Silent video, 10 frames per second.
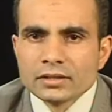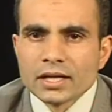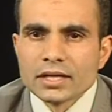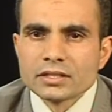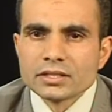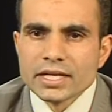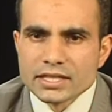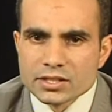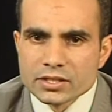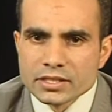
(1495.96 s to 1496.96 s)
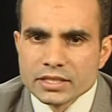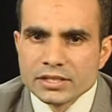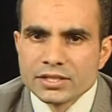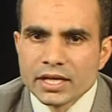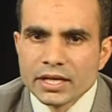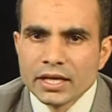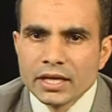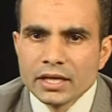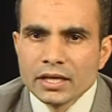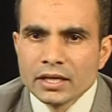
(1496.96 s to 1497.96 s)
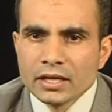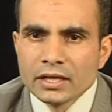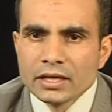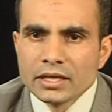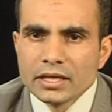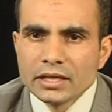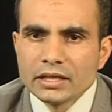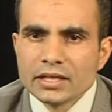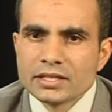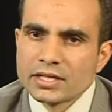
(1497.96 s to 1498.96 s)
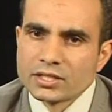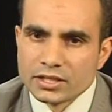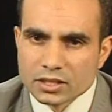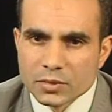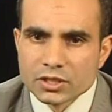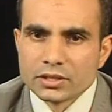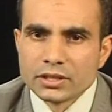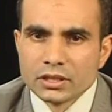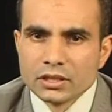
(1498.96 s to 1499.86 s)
that yes, DNA is a genetic material